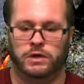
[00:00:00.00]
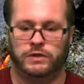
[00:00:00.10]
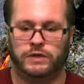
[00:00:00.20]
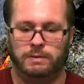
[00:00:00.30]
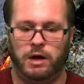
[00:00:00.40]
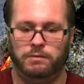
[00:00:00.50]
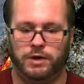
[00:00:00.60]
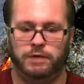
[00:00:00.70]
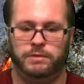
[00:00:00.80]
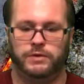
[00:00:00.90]
Somehow
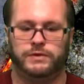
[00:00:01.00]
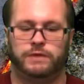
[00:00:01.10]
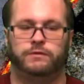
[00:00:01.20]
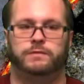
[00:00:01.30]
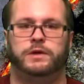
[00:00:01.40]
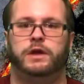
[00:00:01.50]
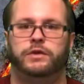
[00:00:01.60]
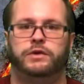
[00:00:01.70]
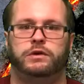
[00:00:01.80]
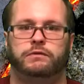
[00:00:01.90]
bringing mutants in from
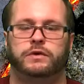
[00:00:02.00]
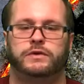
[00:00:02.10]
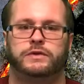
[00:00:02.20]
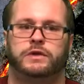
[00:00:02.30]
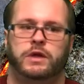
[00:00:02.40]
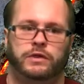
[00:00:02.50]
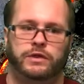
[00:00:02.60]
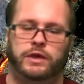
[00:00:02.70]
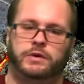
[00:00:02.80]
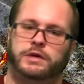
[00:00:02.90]
another universe,
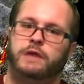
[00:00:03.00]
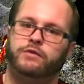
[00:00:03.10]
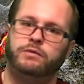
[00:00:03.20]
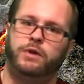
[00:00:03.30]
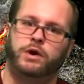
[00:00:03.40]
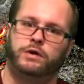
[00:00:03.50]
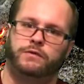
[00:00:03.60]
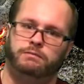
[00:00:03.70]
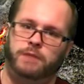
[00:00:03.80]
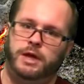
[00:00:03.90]
that they were never a part of
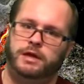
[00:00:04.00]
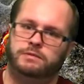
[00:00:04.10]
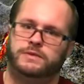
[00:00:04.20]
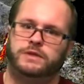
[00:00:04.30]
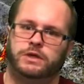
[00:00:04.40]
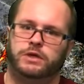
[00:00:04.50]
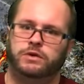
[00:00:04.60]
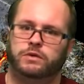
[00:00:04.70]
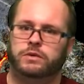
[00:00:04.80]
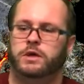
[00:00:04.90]
the main
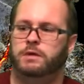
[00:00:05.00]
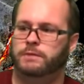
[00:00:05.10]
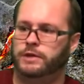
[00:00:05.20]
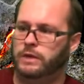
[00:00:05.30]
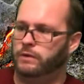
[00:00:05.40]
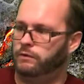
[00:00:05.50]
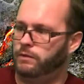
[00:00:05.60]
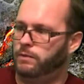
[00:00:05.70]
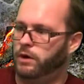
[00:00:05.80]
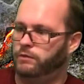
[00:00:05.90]
MCU, but they were
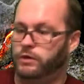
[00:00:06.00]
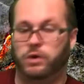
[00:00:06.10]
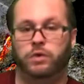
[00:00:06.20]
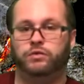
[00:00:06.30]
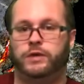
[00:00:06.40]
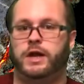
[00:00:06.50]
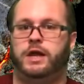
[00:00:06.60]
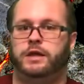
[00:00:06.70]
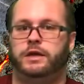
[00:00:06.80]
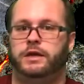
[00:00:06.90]
part of their own
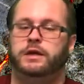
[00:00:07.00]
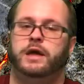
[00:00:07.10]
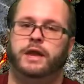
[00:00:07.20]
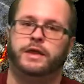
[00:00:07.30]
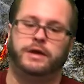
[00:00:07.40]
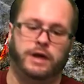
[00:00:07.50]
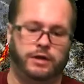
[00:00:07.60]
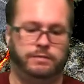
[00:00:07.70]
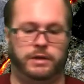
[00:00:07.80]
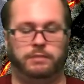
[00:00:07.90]
reality, and they are
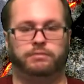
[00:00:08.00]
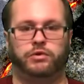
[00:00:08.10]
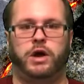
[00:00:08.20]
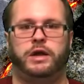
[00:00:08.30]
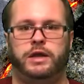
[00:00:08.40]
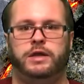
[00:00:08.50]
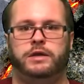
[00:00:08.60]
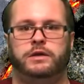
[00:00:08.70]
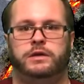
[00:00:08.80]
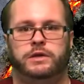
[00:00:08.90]
now being brought
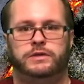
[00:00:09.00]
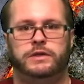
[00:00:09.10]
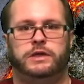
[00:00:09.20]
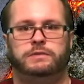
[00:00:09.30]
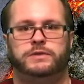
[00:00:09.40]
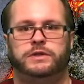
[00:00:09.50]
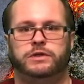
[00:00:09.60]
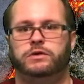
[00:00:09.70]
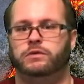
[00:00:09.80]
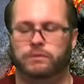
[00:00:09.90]
in to the
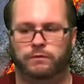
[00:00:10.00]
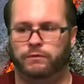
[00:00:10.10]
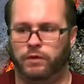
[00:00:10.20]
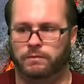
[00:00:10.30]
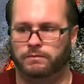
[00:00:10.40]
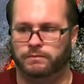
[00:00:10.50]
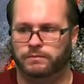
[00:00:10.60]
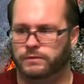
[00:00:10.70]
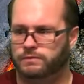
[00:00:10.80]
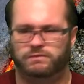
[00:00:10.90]
MCU from
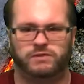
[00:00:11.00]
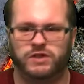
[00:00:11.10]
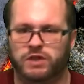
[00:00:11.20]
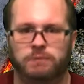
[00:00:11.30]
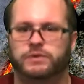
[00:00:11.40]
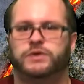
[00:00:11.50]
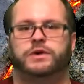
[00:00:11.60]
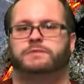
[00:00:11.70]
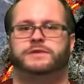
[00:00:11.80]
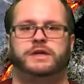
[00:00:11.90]
some
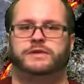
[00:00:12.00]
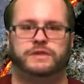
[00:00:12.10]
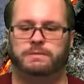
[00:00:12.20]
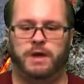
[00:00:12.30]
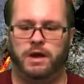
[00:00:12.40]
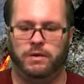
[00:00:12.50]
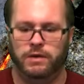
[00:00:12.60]
circumstance somehow.